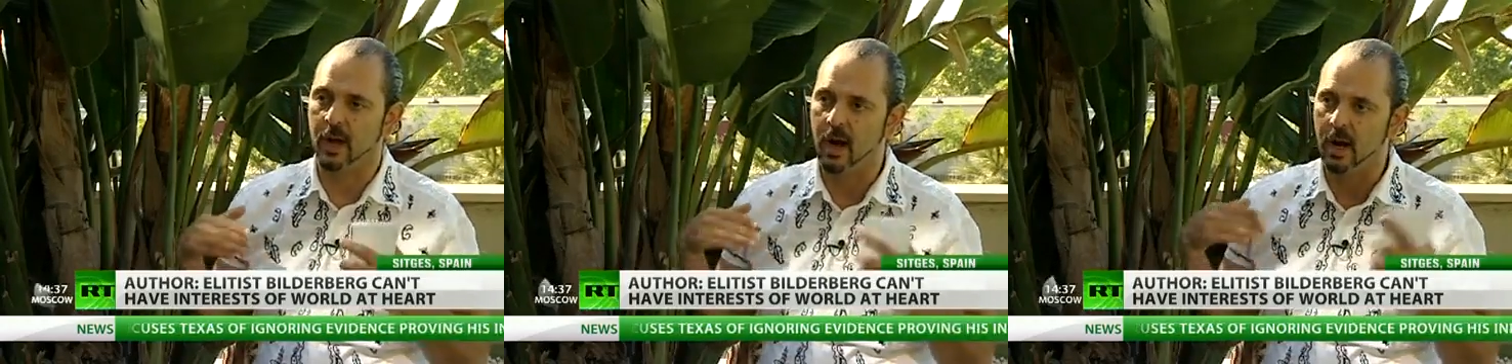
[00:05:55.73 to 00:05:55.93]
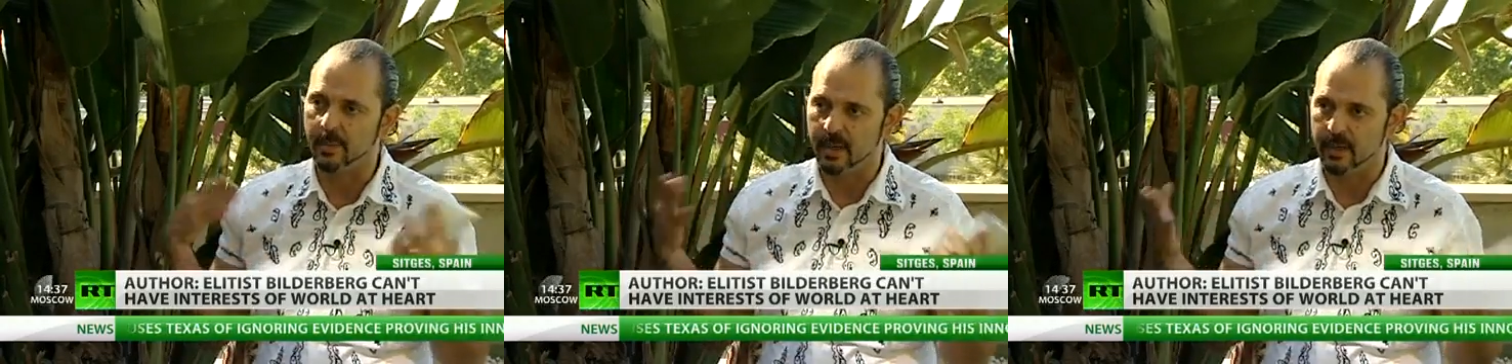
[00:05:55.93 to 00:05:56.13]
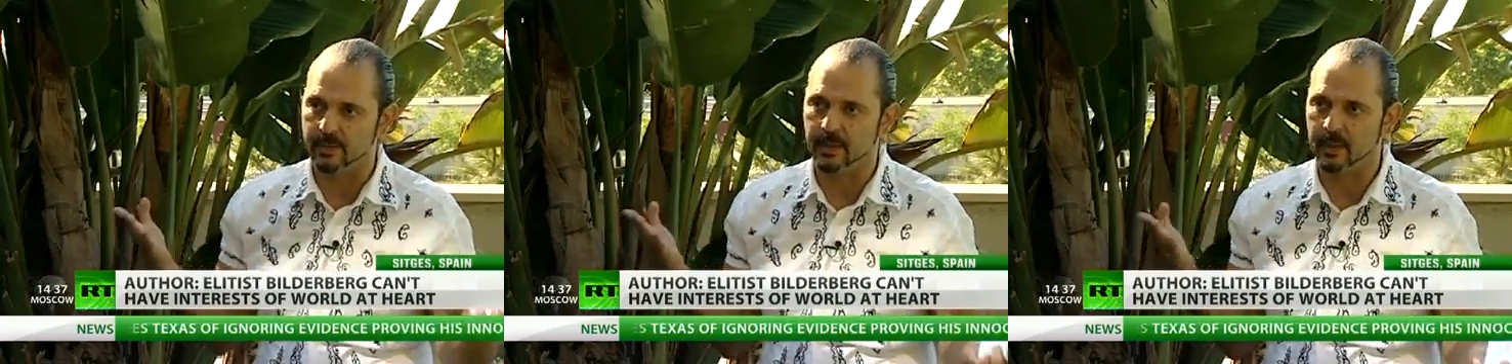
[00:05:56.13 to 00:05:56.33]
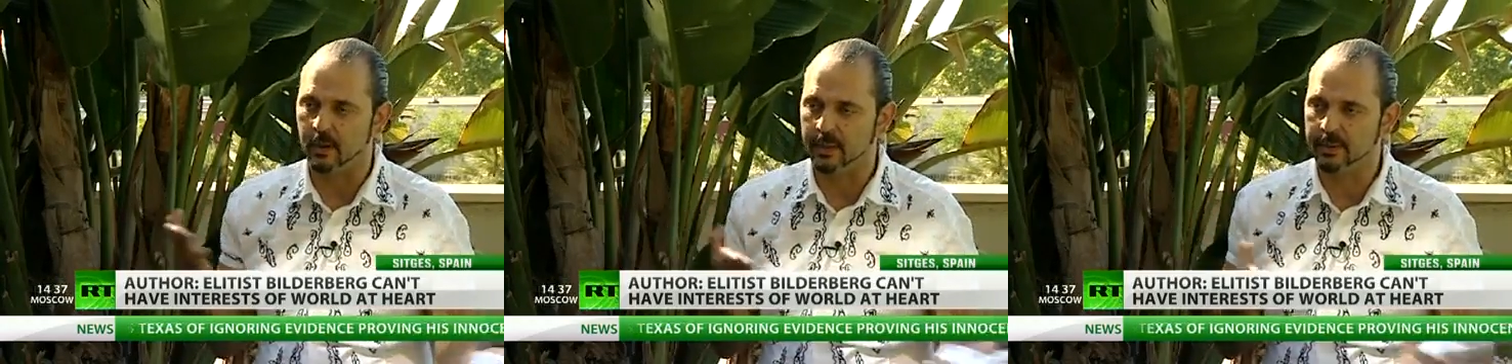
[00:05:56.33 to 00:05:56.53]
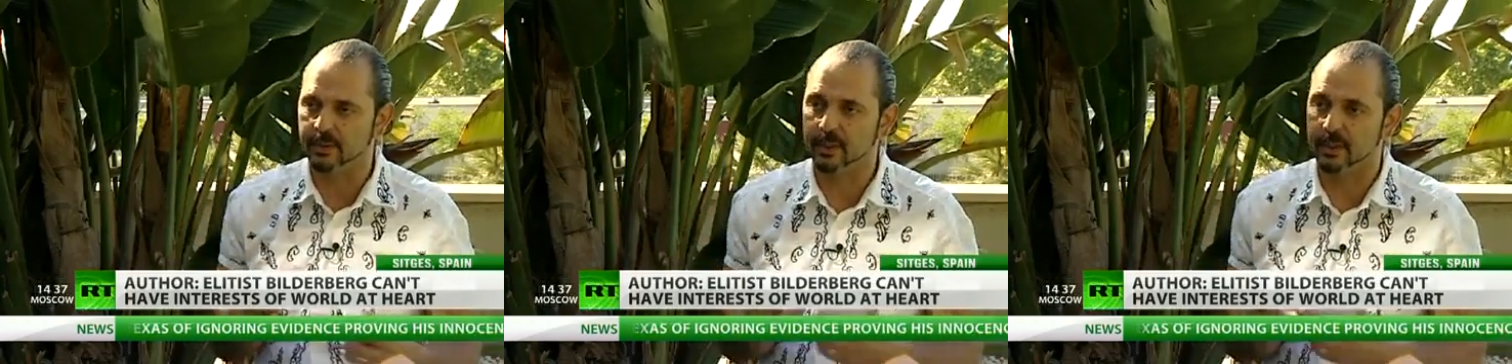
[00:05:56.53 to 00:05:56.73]
army,
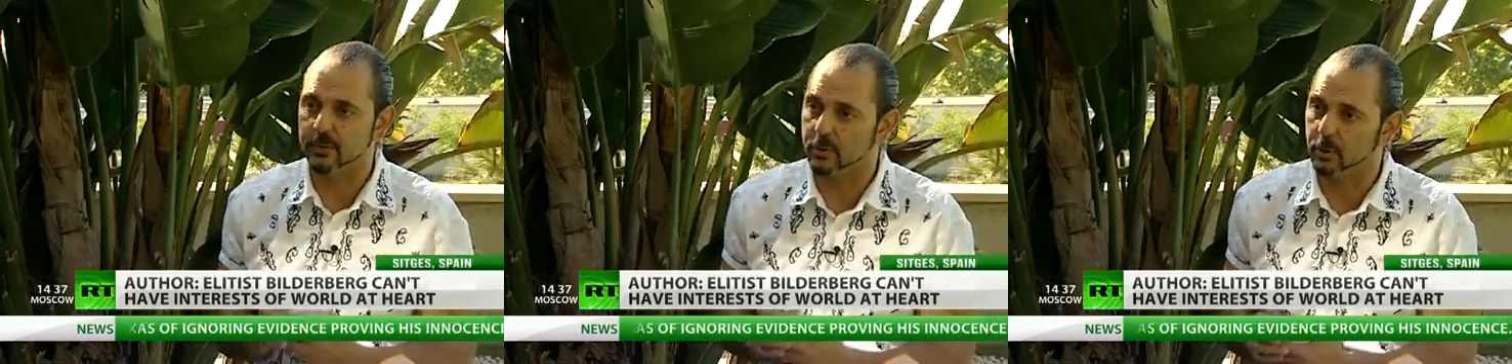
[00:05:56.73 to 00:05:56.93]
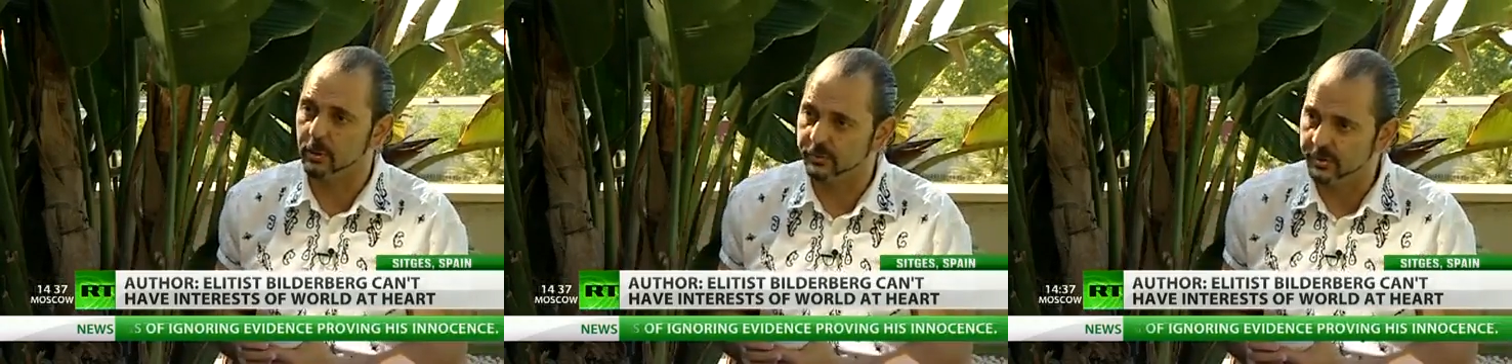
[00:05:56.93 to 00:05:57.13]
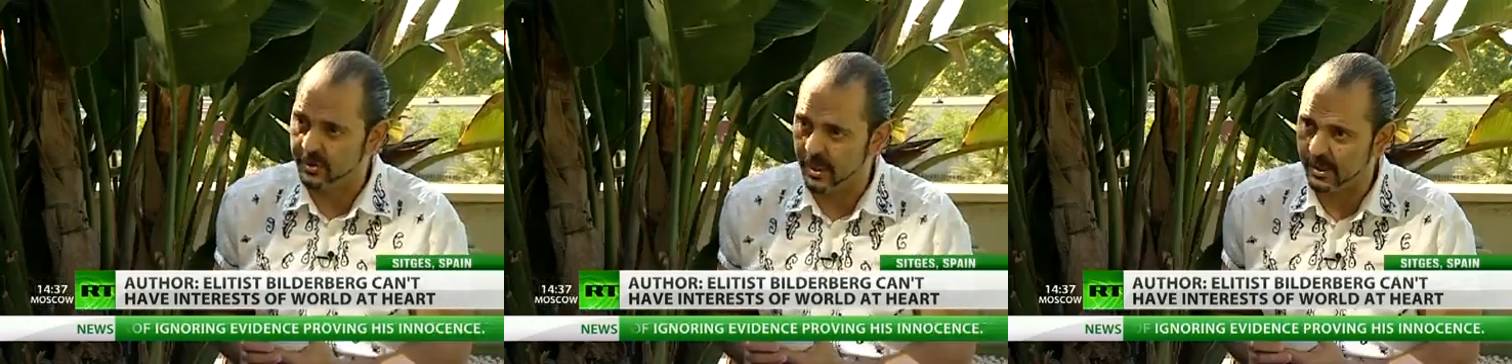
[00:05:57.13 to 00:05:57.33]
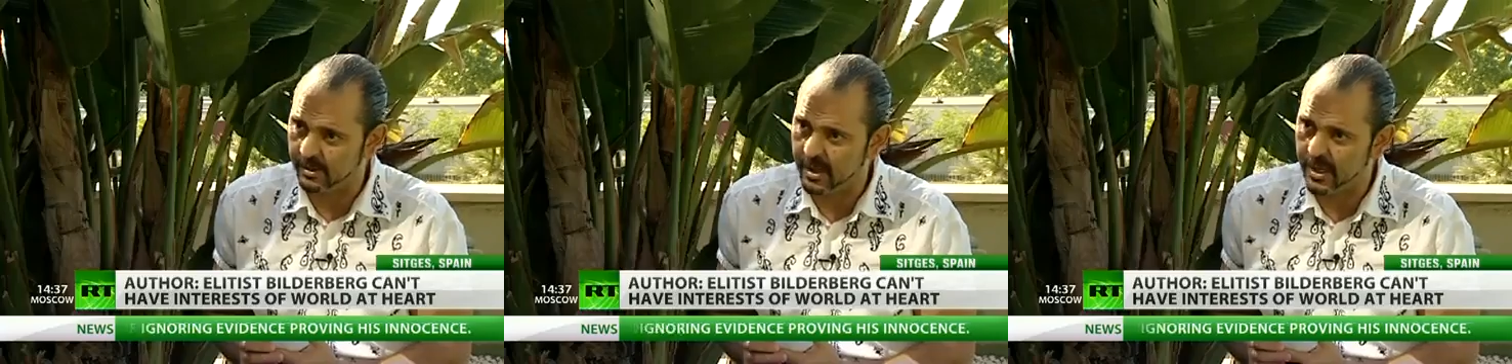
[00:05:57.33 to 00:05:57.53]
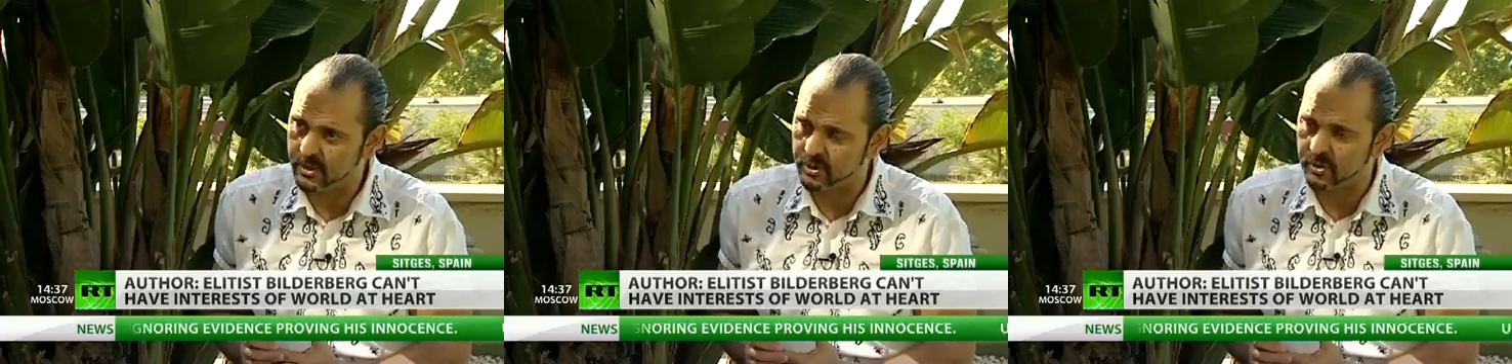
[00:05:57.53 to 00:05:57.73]
under the control of the United
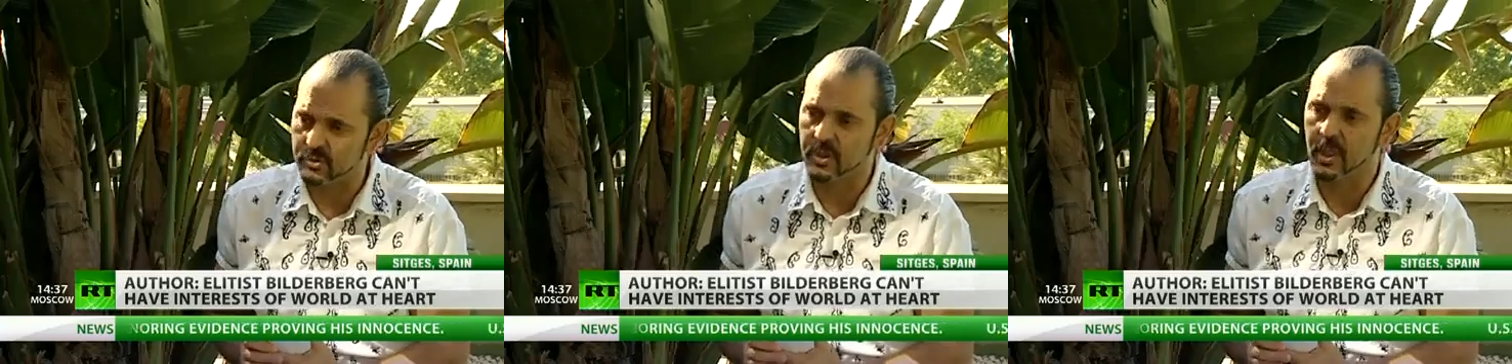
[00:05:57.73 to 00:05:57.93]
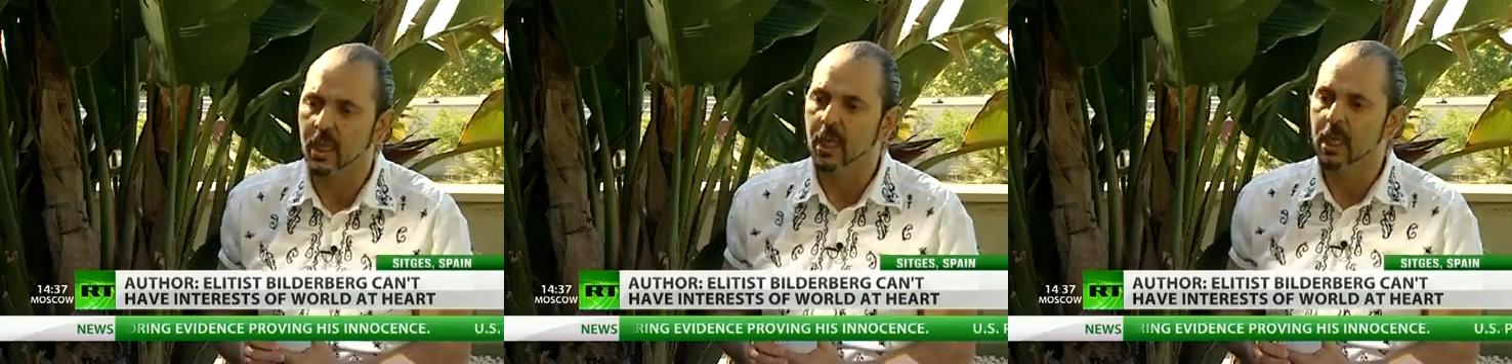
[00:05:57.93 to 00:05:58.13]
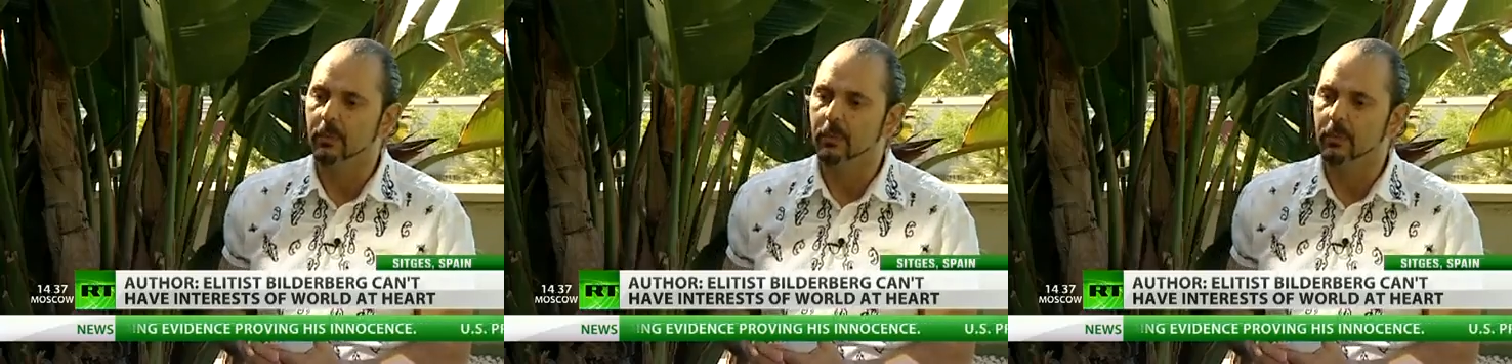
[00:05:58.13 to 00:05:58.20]
Nations.